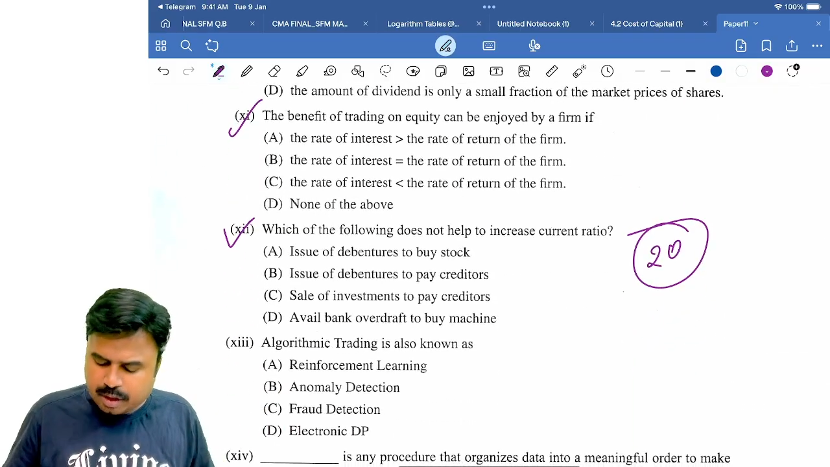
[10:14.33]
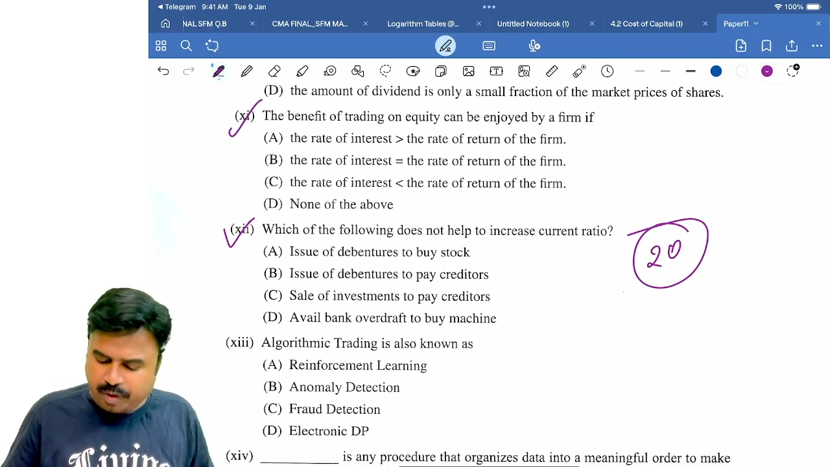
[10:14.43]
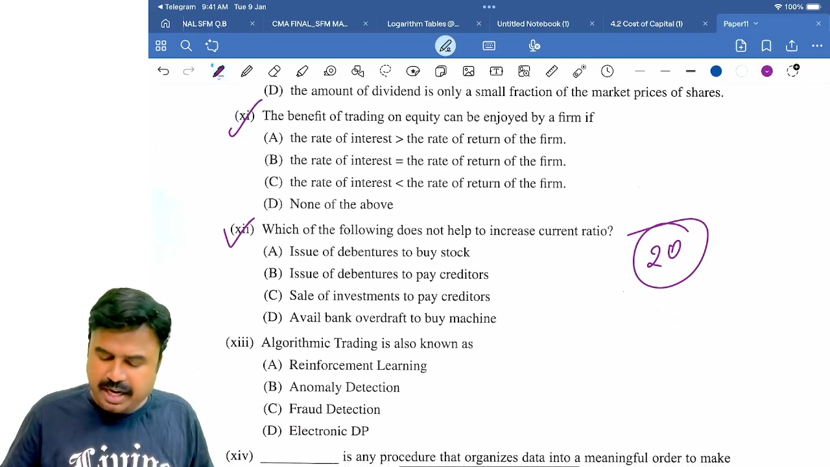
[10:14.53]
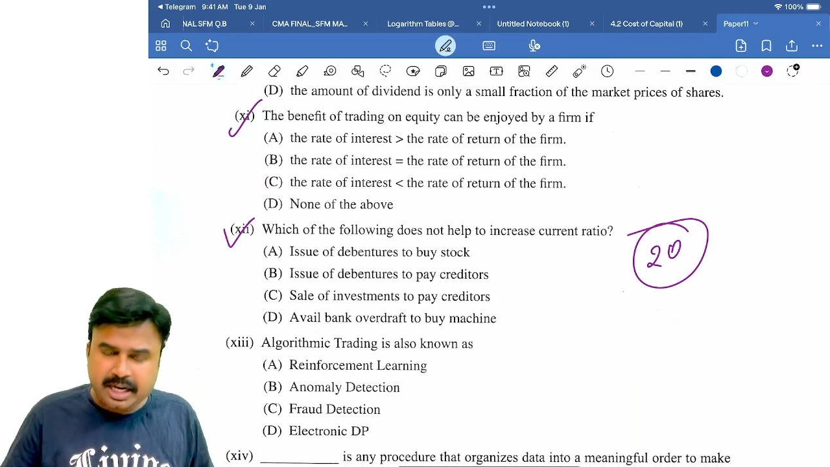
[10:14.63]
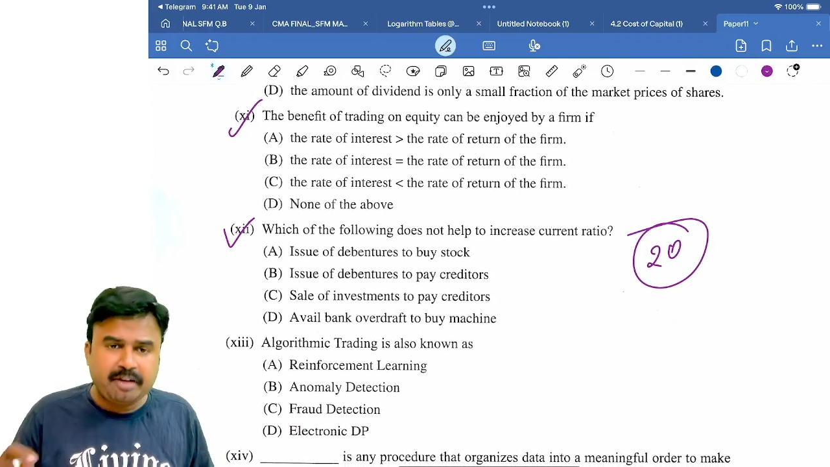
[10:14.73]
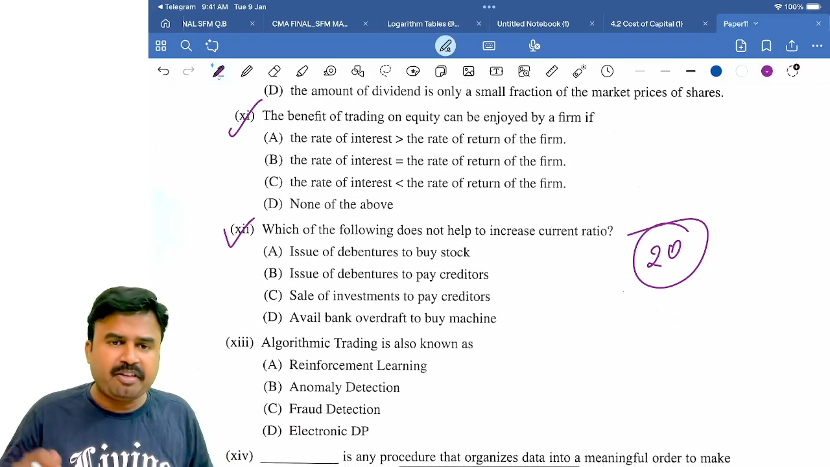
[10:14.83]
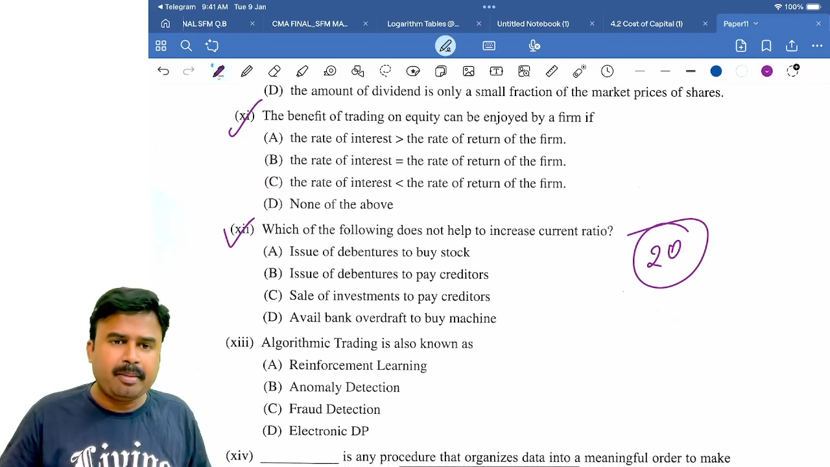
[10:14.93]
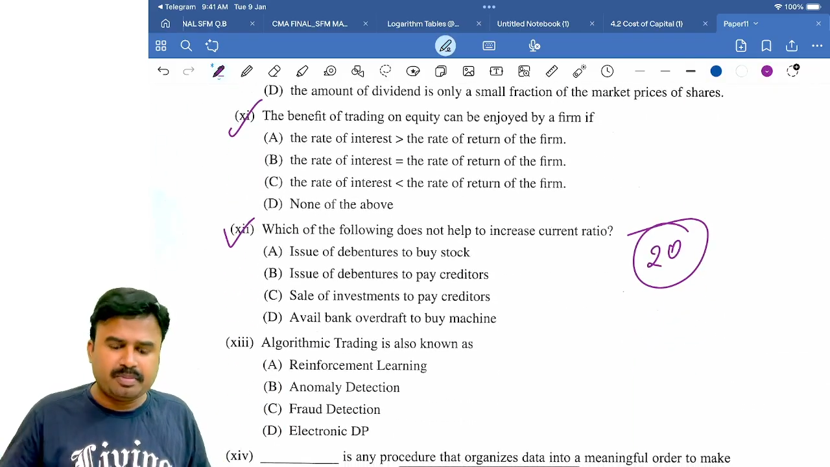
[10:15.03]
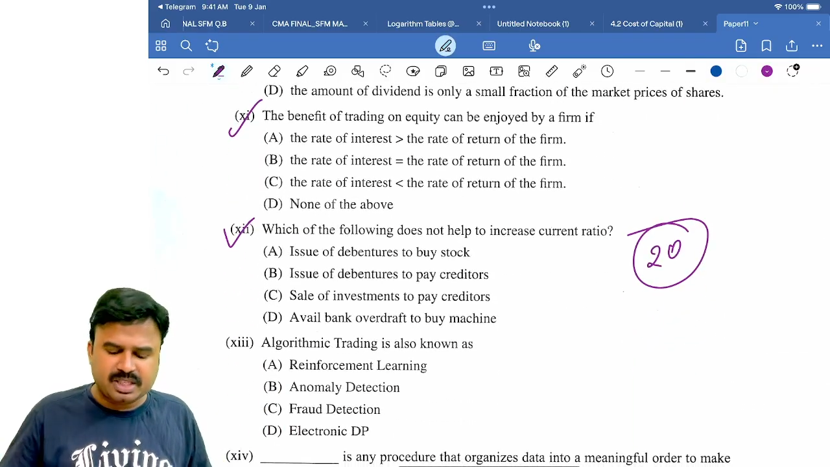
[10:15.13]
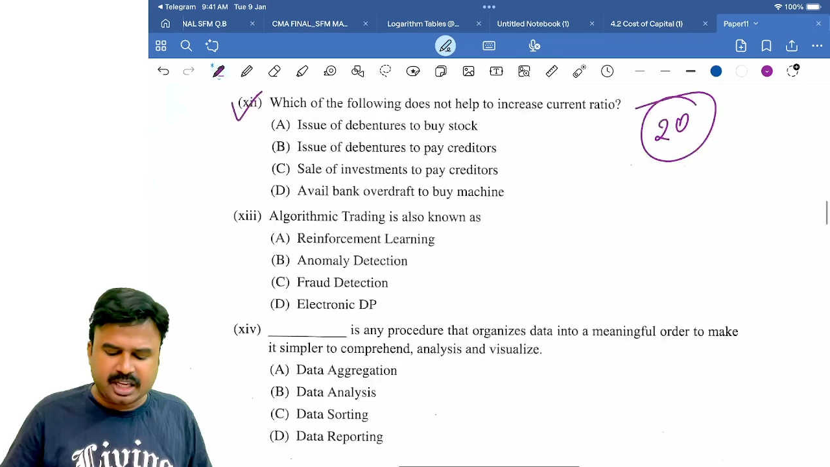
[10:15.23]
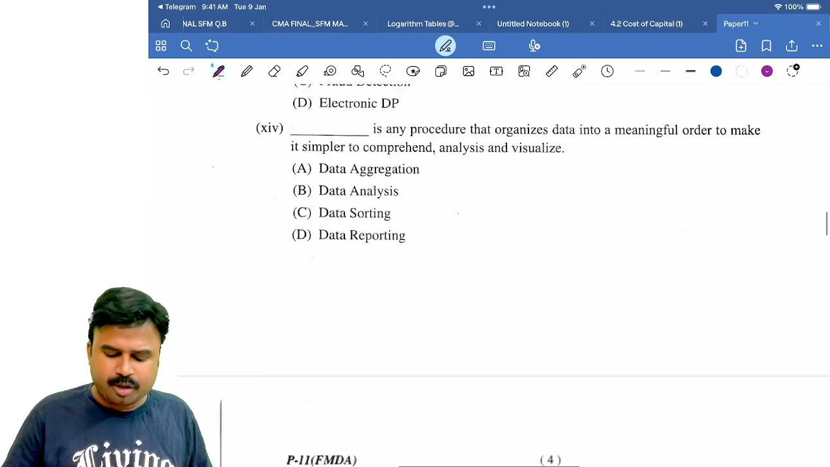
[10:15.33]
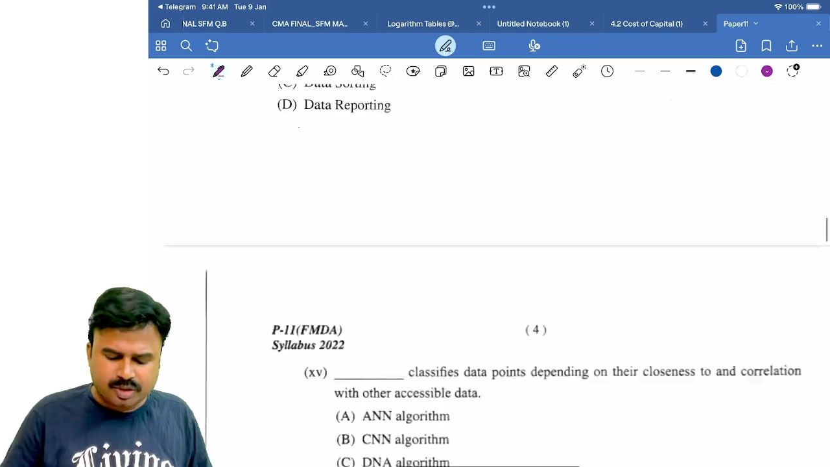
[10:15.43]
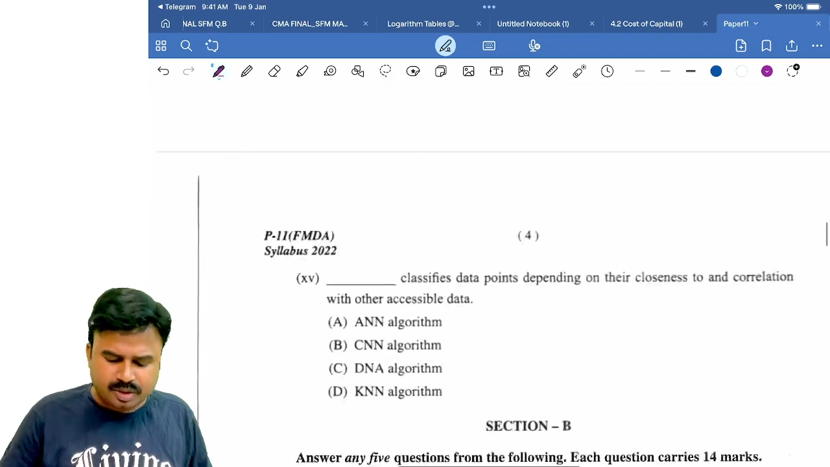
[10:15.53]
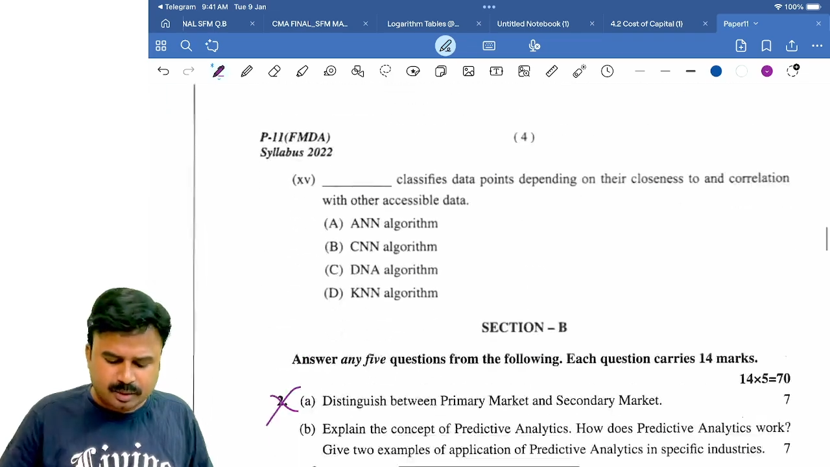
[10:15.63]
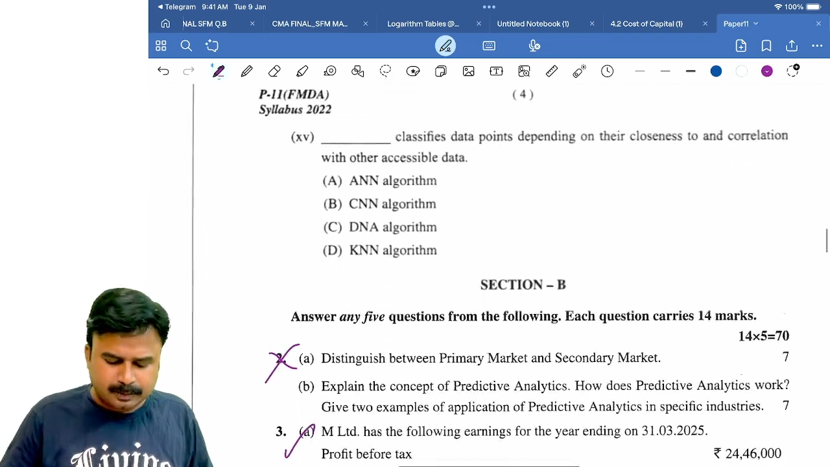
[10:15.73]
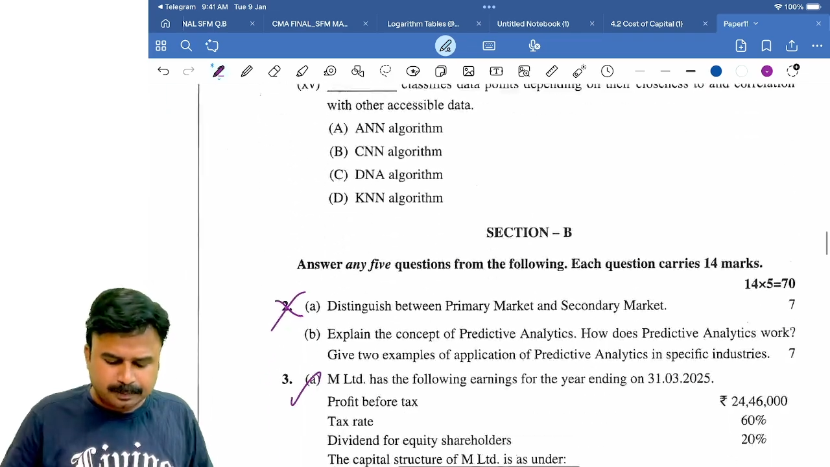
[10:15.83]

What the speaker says: 20 from MCQs.